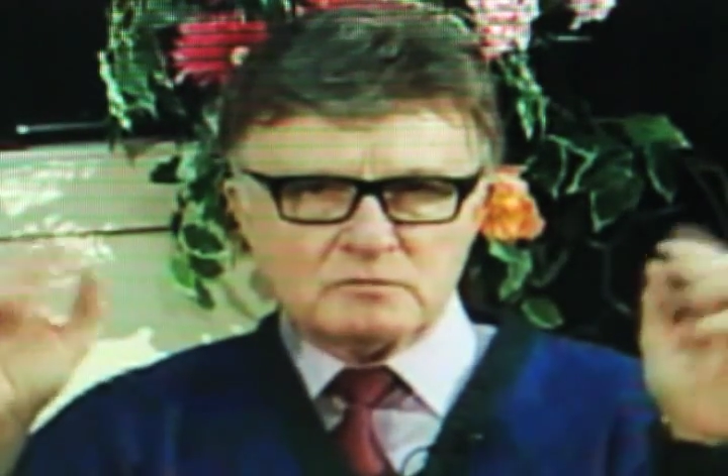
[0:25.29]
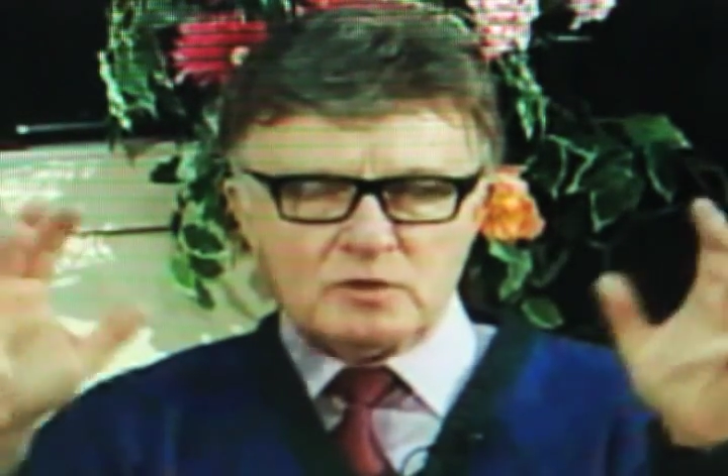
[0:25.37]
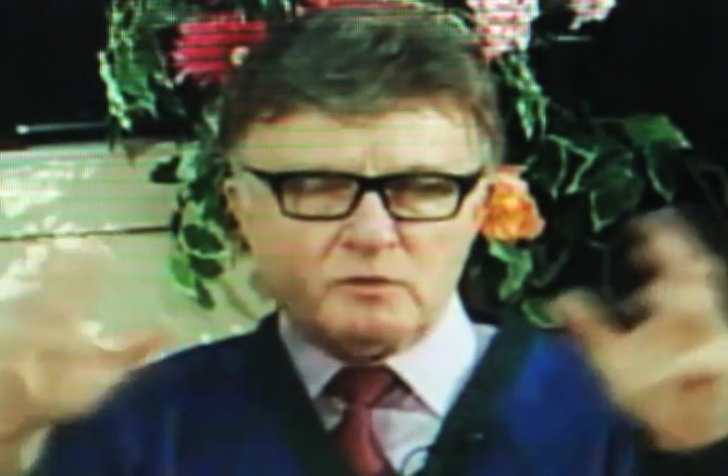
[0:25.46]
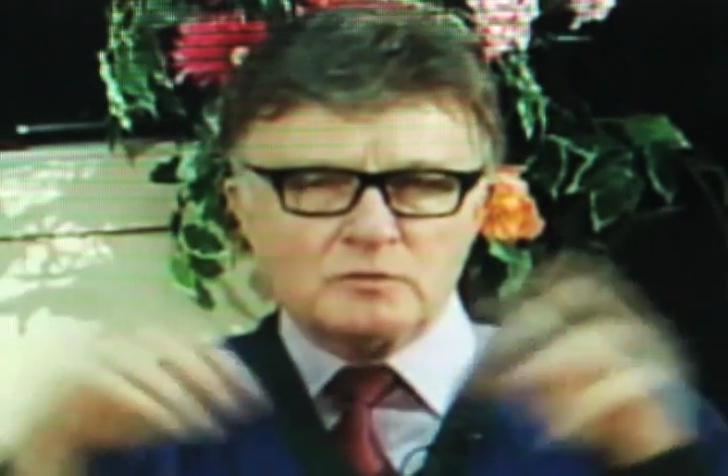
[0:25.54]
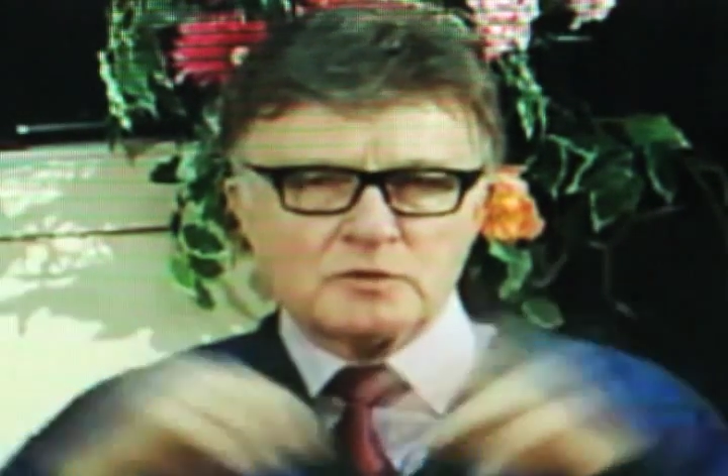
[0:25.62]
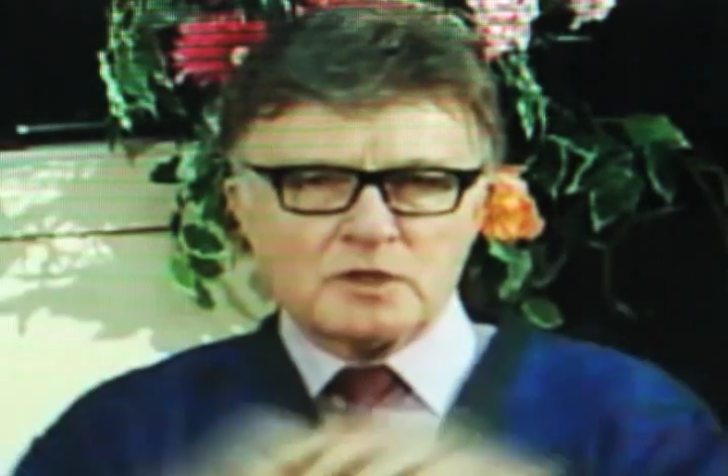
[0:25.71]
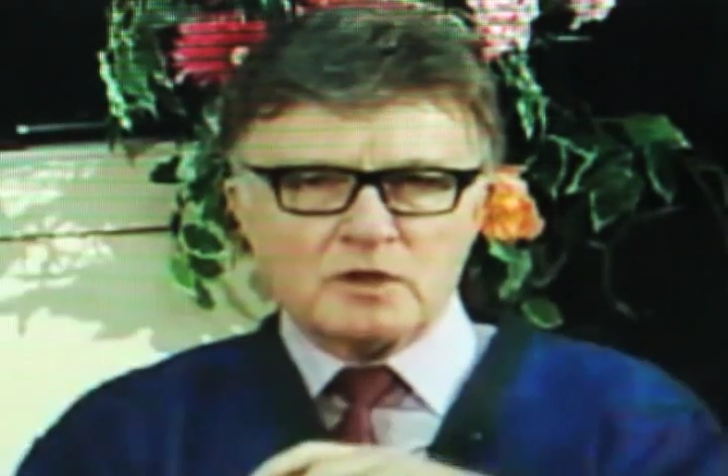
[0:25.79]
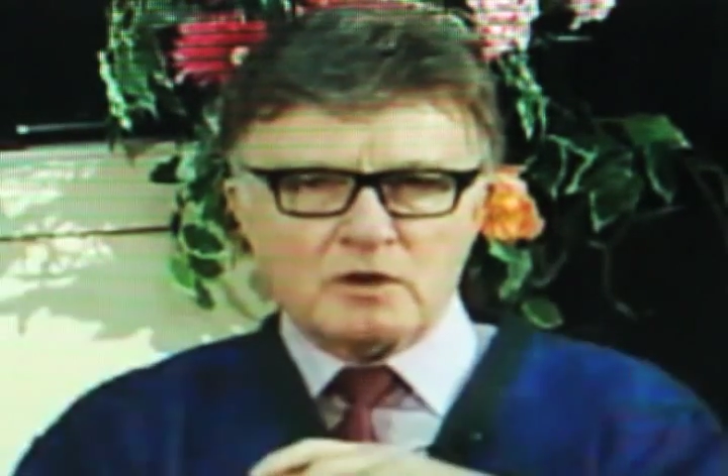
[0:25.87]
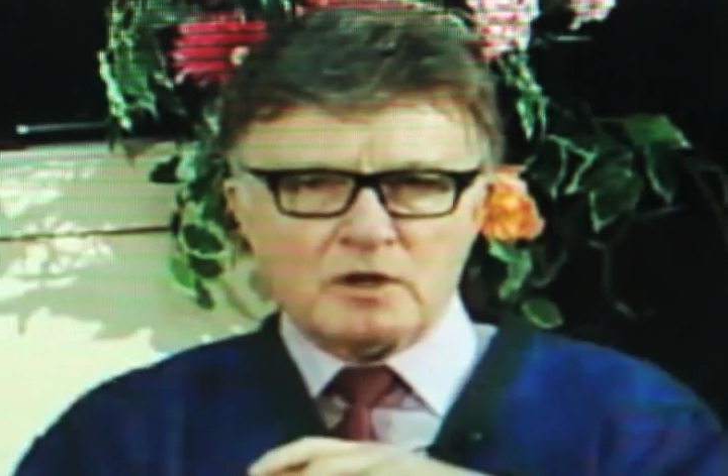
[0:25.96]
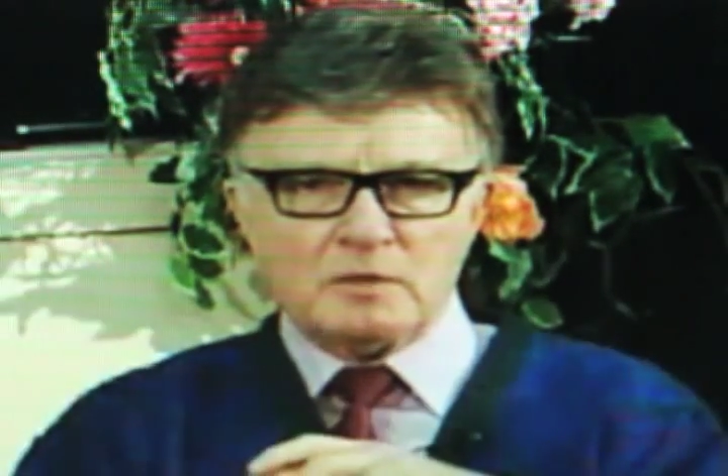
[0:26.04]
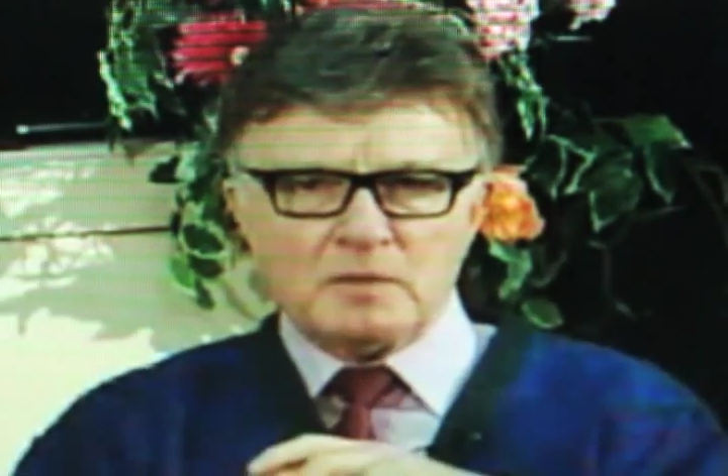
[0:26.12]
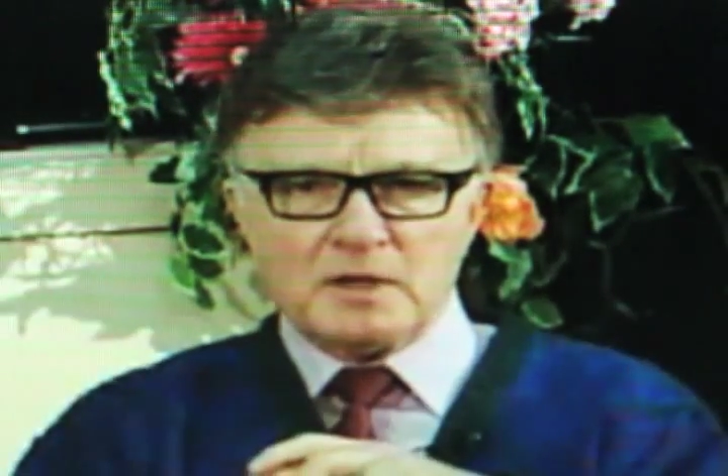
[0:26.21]
blooms had
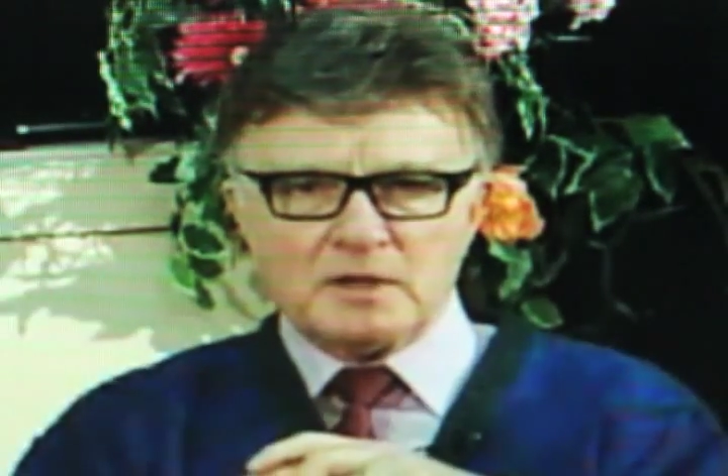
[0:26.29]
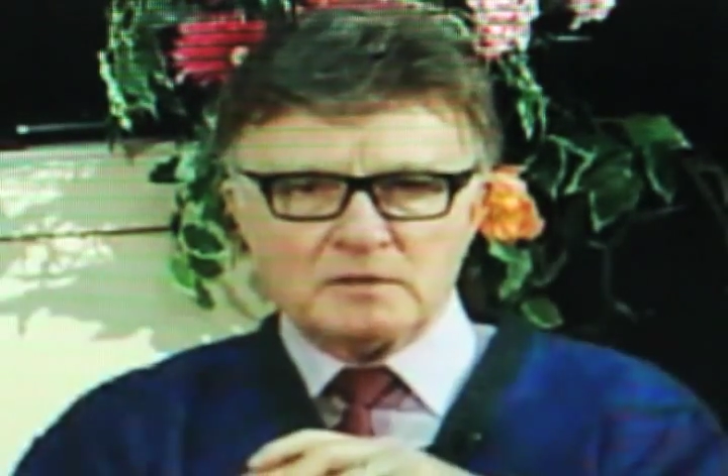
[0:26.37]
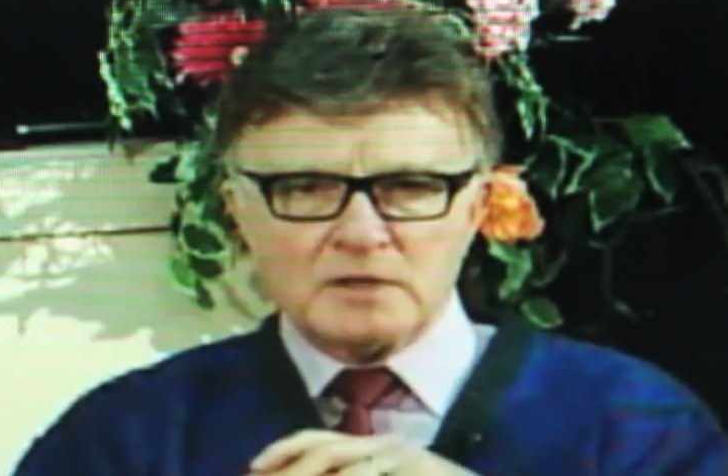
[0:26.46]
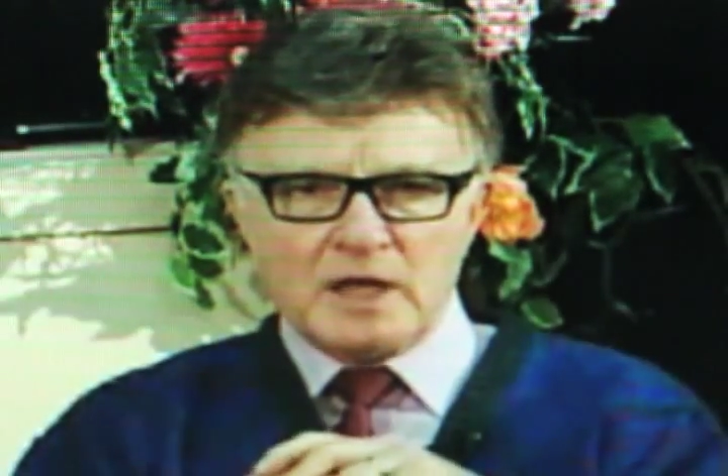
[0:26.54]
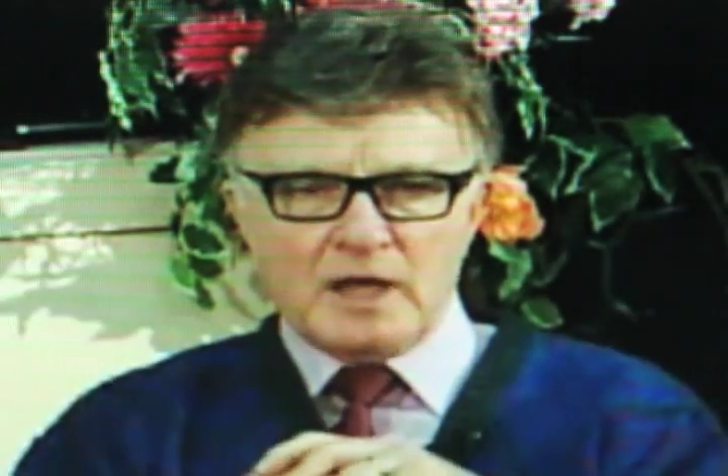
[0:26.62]
already been